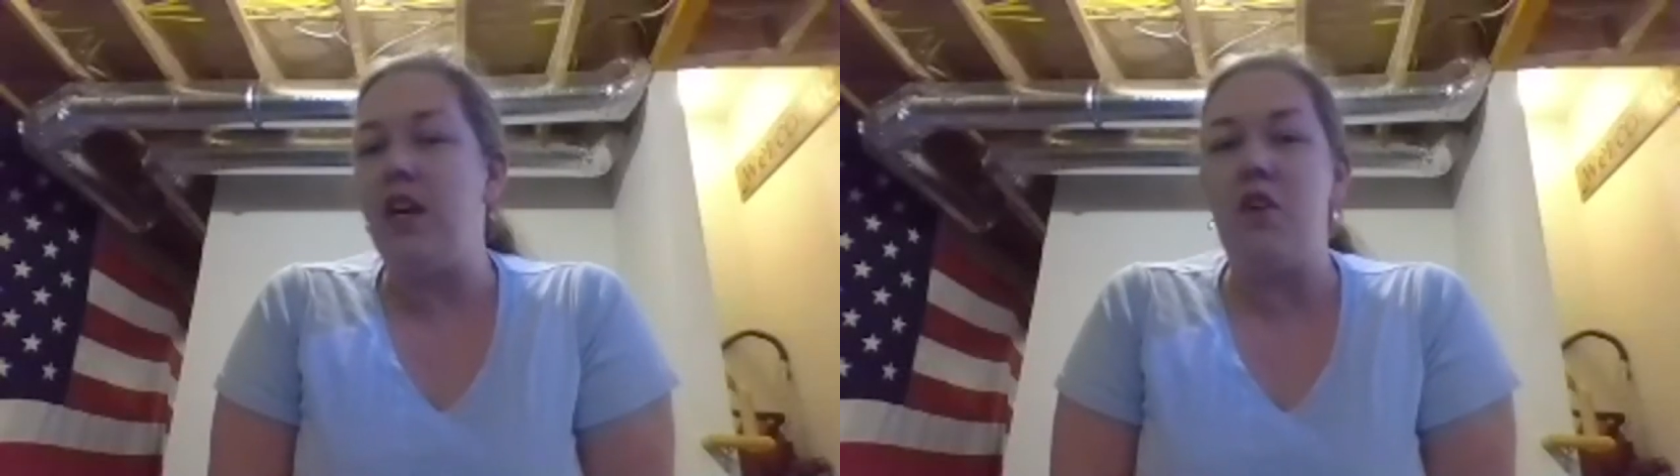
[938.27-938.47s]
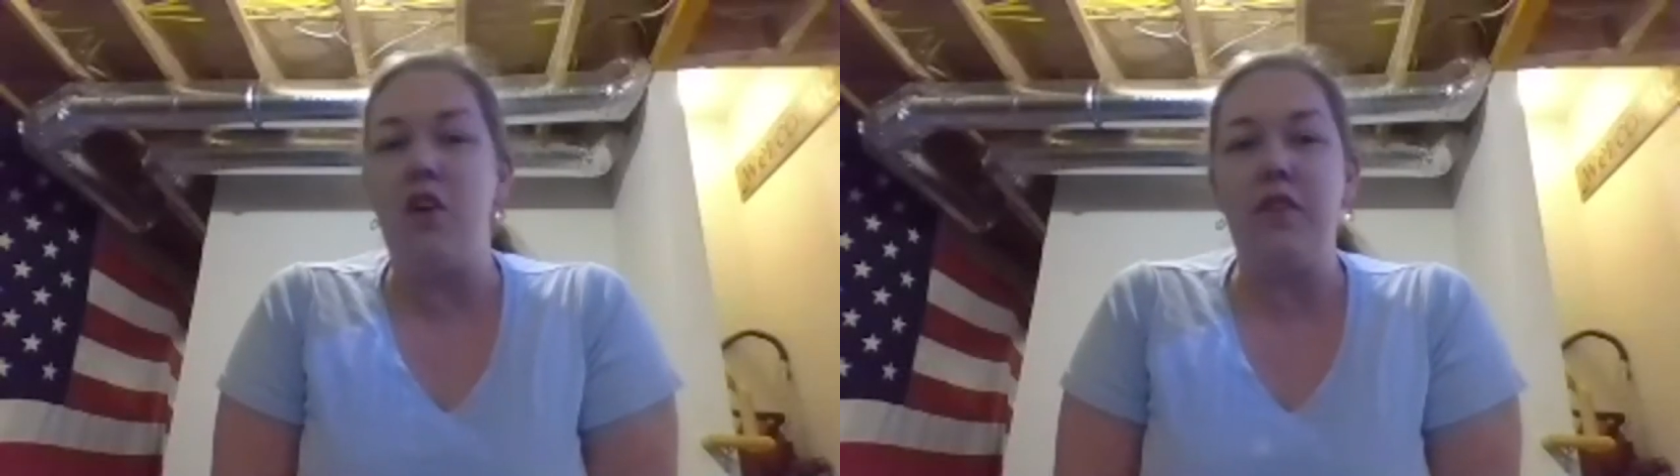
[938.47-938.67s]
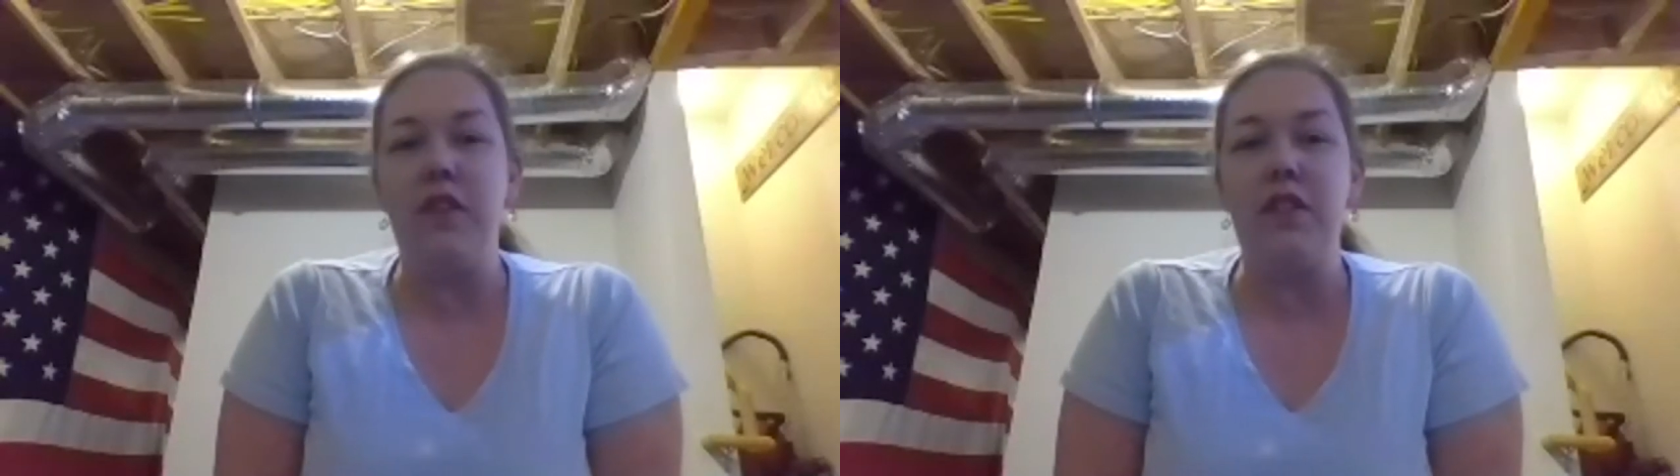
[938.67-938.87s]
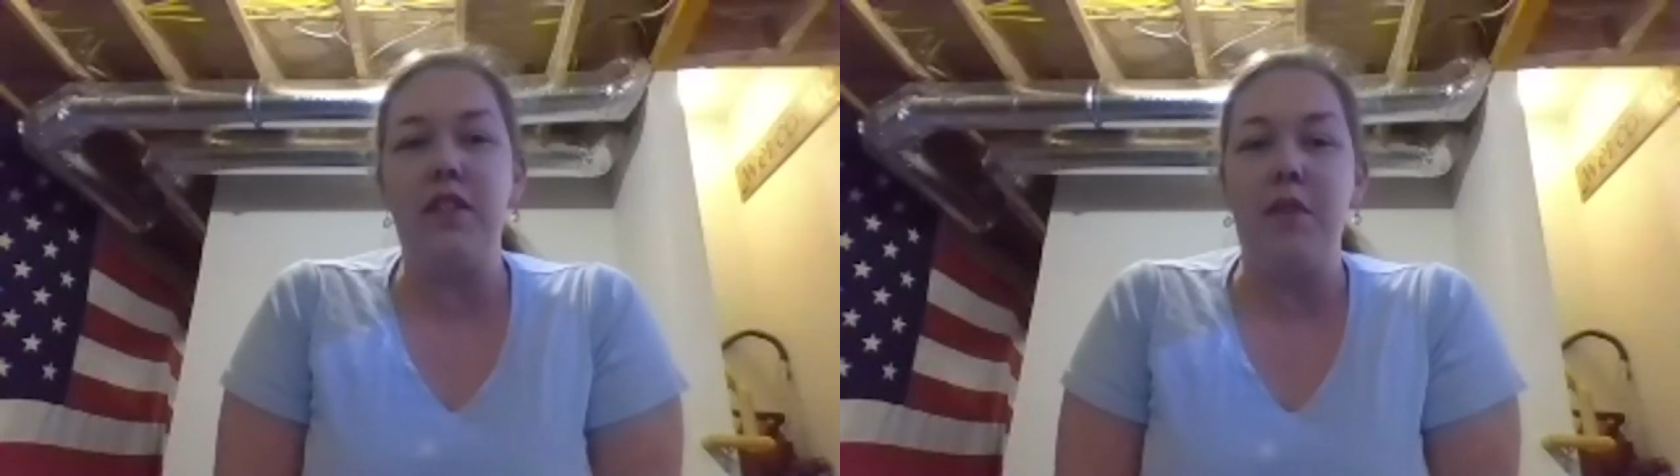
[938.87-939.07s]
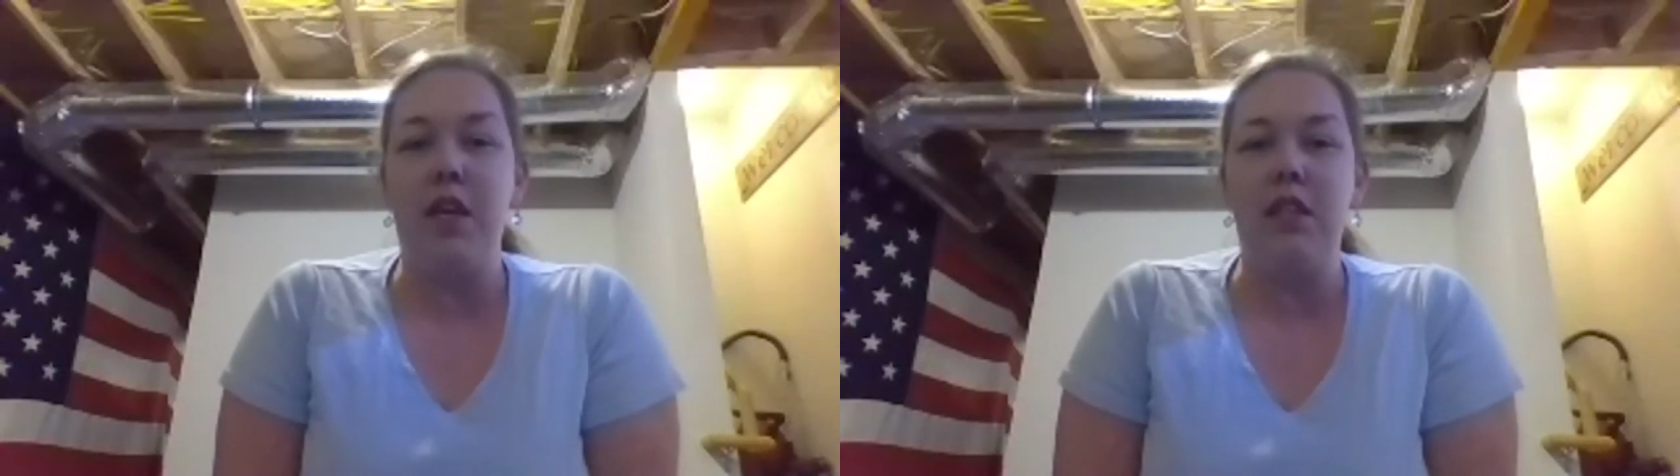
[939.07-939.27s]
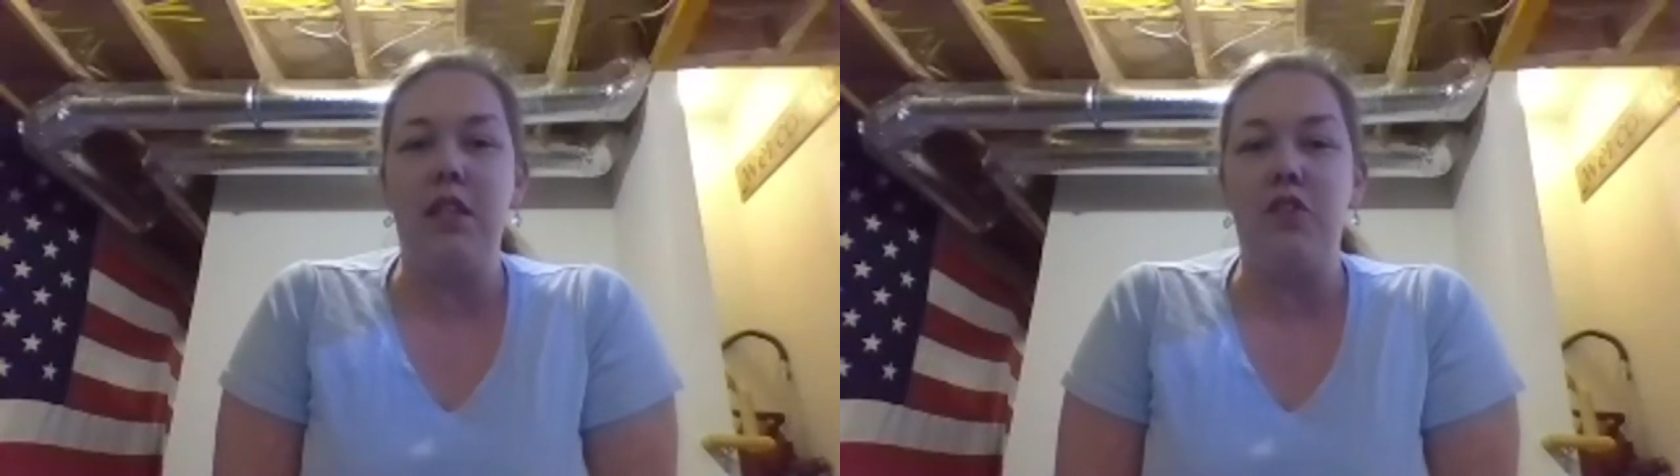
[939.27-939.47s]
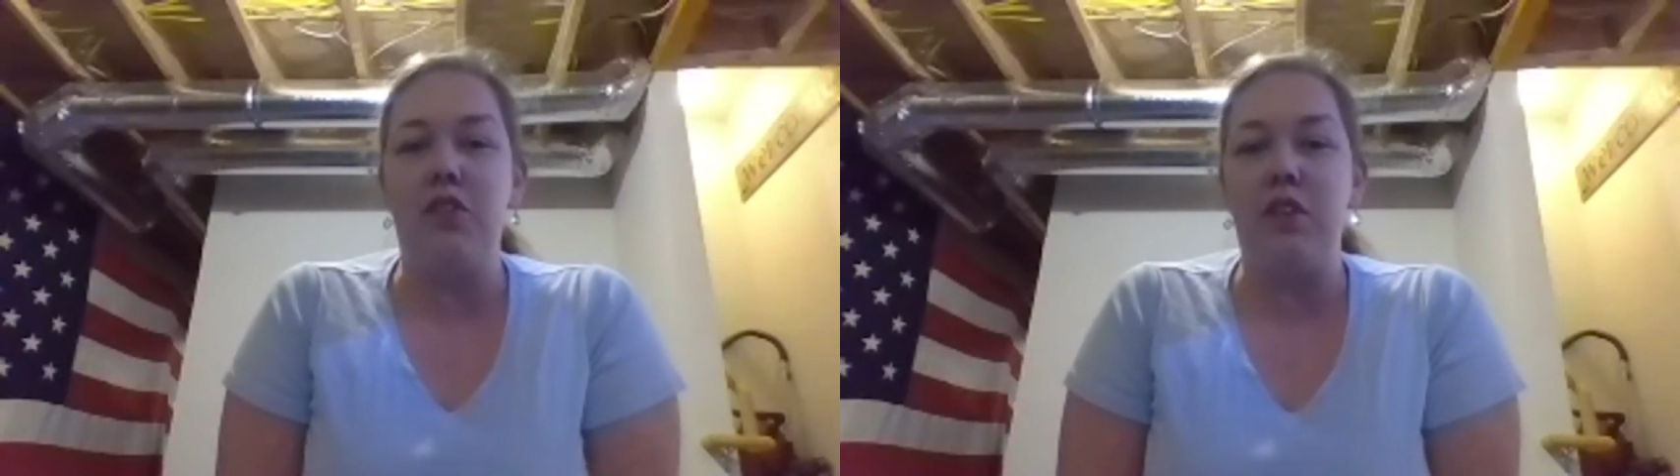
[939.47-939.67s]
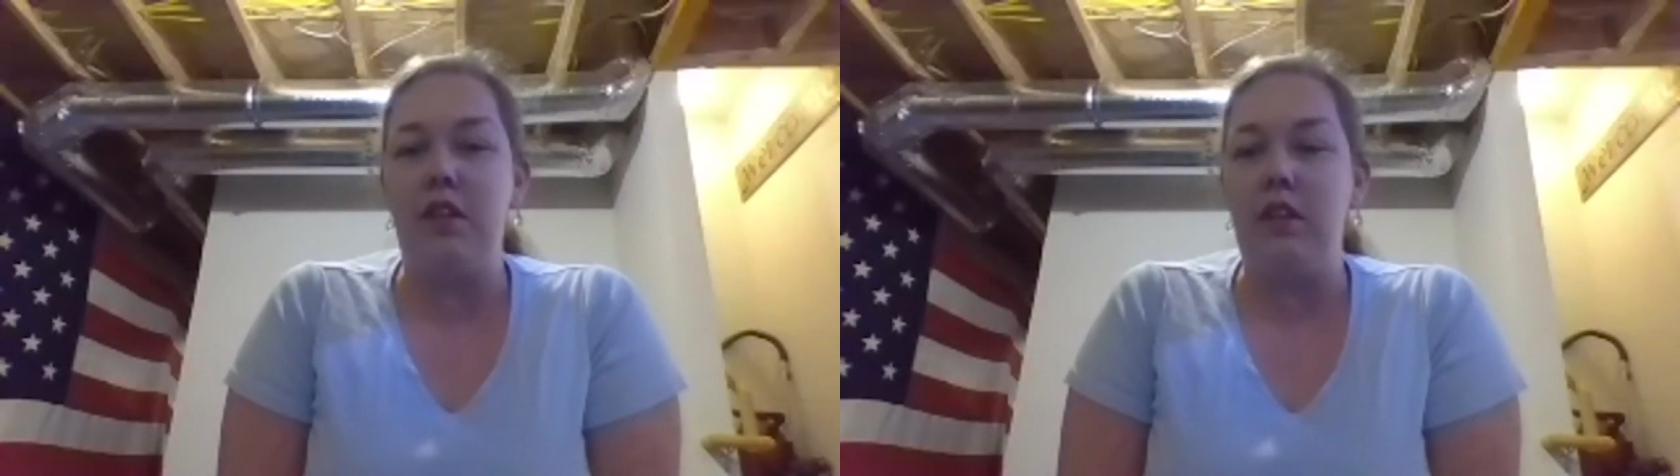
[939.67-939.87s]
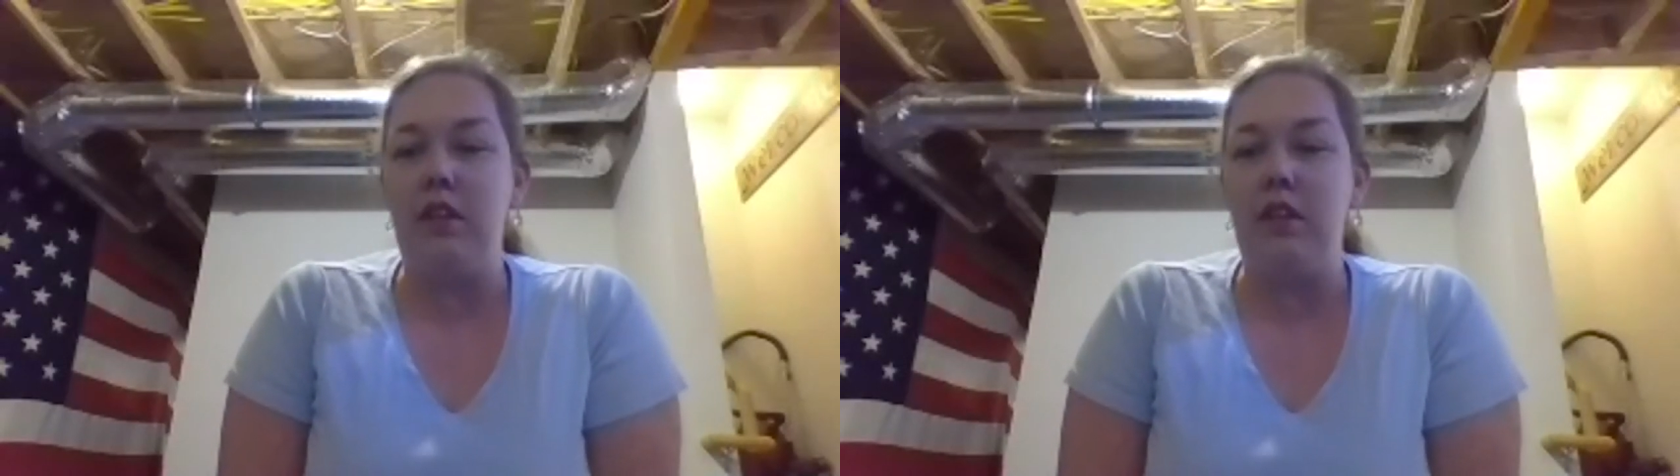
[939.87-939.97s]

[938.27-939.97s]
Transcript: over some additional